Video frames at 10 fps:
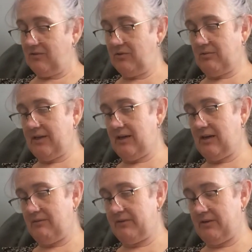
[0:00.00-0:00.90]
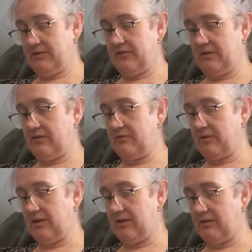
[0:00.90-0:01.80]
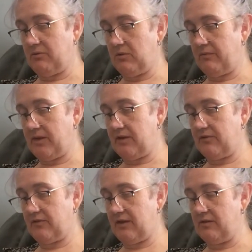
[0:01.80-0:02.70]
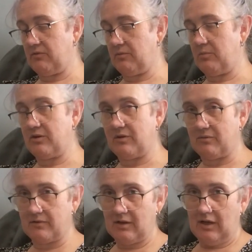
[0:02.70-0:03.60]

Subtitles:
2.5 hours surgery to have all of these things removed.